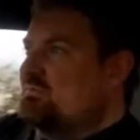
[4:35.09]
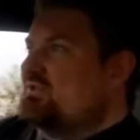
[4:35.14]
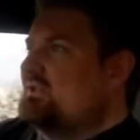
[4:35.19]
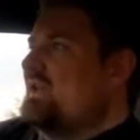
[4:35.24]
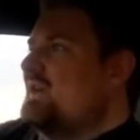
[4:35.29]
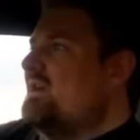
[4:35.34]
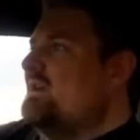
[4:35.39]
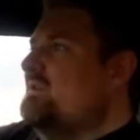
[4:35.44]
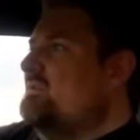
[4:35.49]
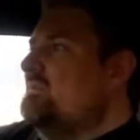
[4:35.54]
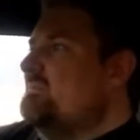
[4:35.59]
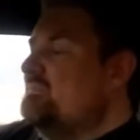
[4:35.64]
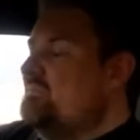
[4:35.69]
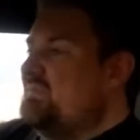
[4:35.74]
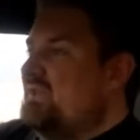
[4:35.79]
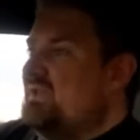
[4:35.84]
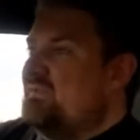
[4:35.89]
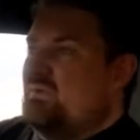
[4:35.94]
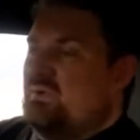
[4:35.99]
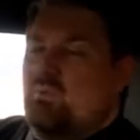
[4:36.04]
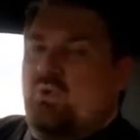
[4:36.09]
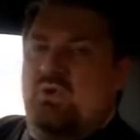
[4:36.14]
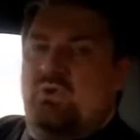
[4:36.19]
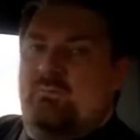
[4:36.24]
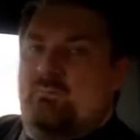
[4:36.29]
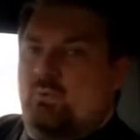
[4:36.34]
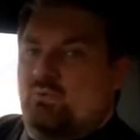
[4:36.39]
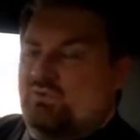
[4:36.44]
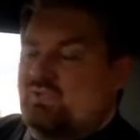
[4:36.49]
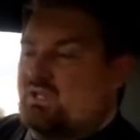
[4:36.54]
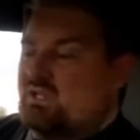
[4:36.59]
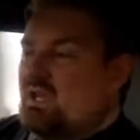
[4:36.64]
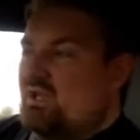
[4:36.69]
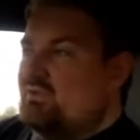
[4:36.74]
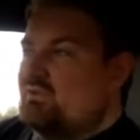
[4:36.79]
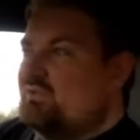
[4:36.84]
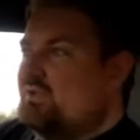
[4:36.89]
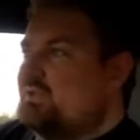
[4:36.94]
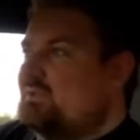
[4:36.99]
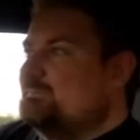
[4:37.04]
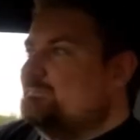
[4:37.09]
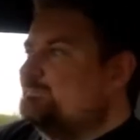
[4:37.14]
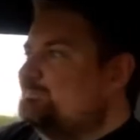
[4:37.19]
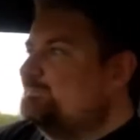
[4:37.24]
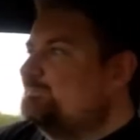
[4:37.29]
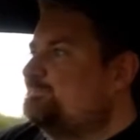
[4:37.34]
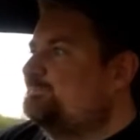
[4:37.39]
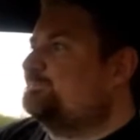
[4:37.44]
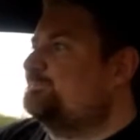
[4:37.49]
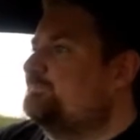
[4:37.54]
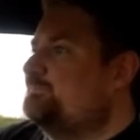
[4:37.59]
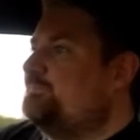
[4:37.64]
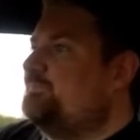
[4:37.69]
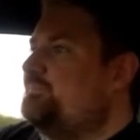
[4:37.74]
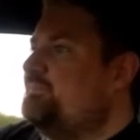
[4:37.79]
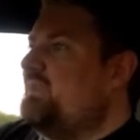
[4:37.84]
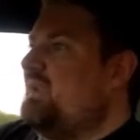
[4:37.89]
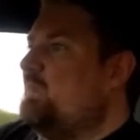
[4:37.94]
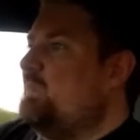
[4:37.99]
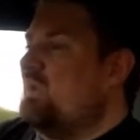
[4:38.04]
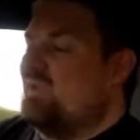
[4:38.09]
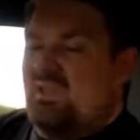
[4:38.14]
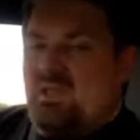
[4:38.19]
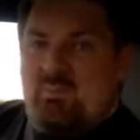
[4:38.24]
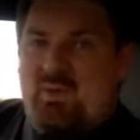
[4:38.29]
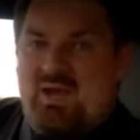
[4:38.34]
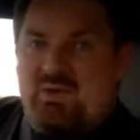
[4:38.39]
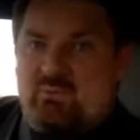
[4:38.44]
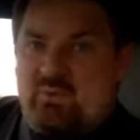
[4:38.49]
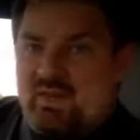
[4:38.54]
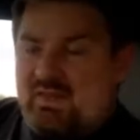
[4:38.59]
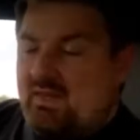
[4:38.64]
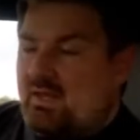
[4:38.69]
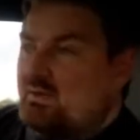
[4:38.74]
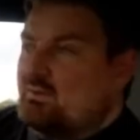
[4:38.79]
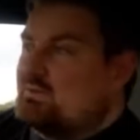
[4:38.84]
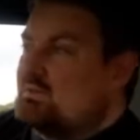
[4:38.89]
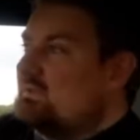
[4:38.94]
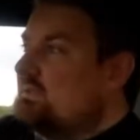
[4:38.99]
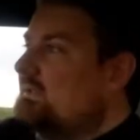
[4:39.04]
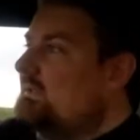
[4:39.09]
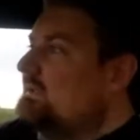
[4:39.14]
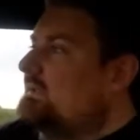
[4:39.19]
So if you want a 1400, well, they made one of those.